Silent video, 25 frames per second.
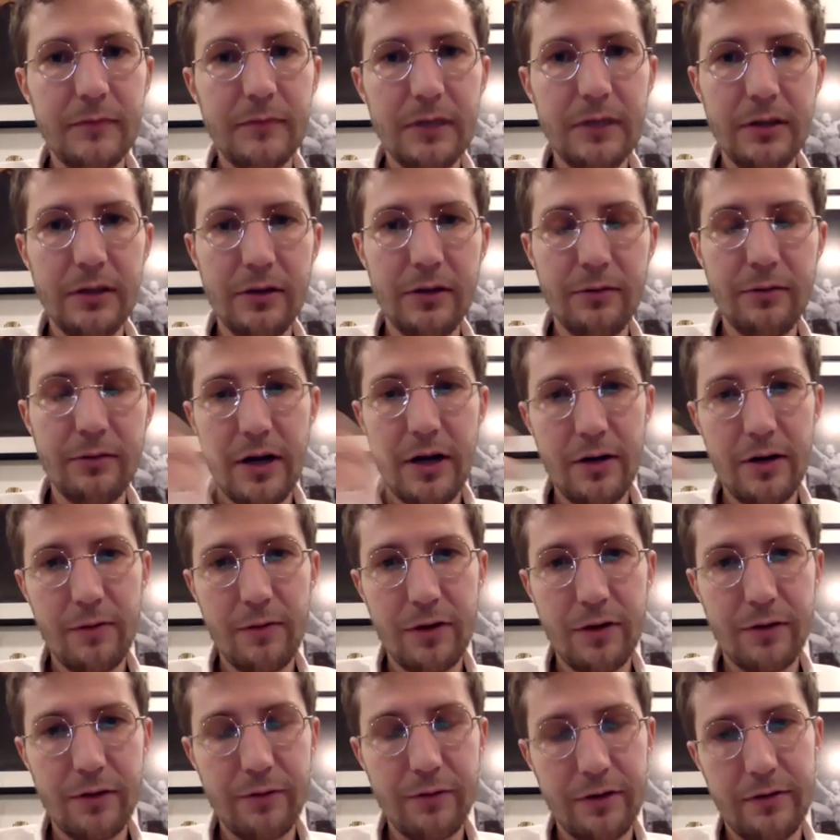I
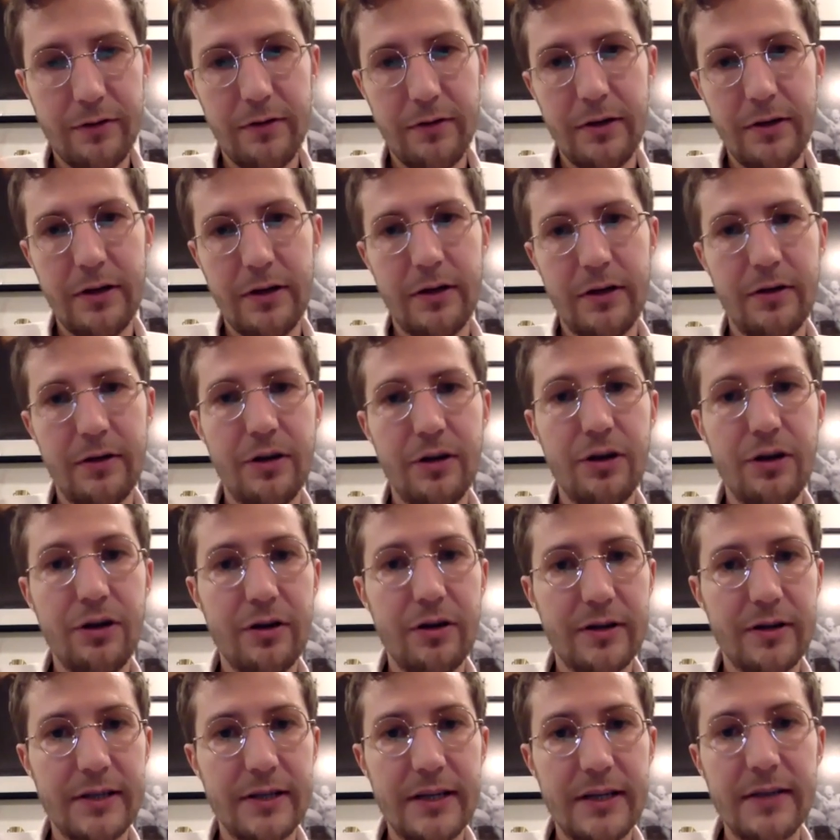work with New
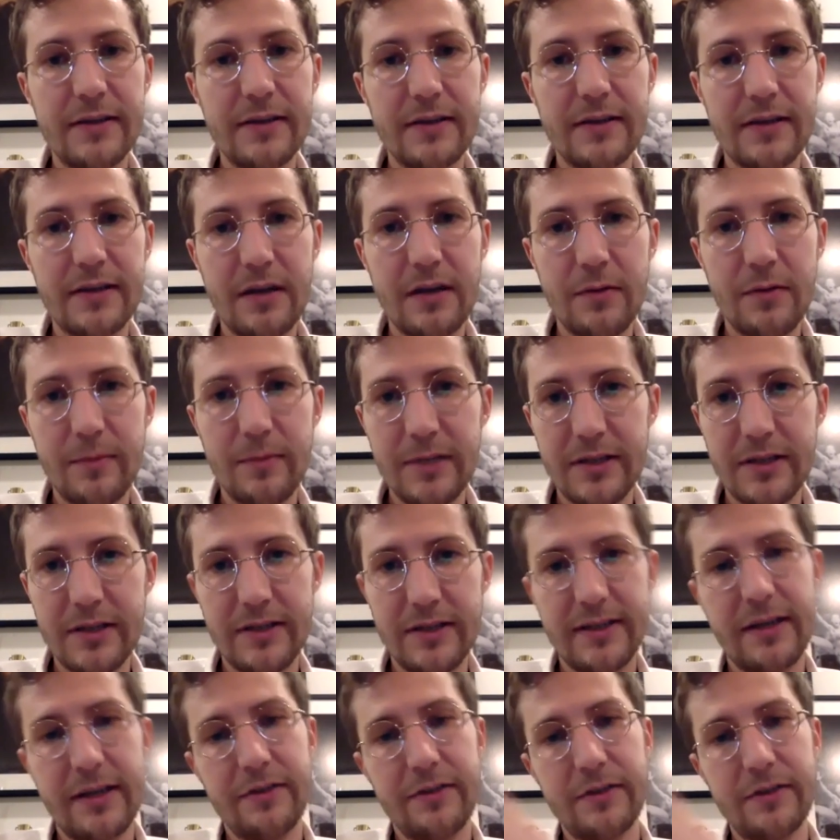York State Sustainable Business
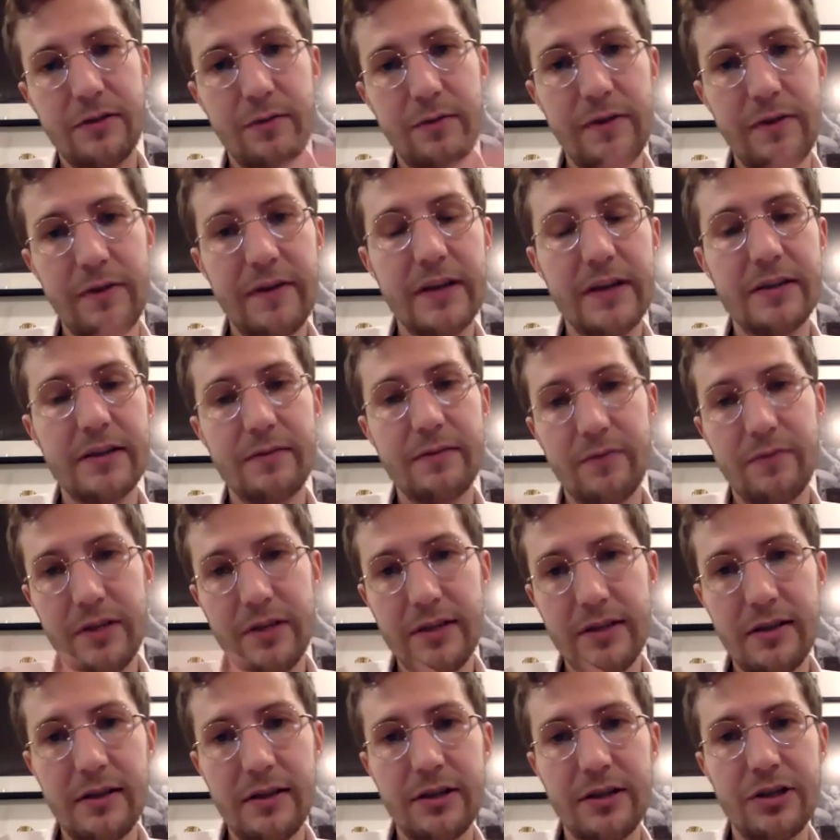Council, and we've had some
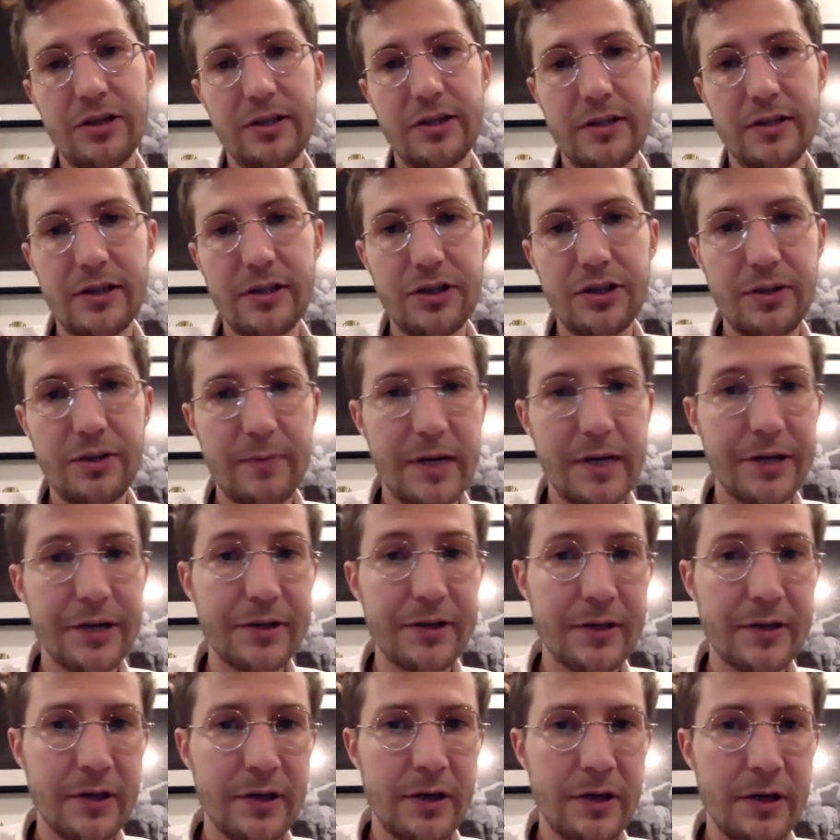recent legislation passed,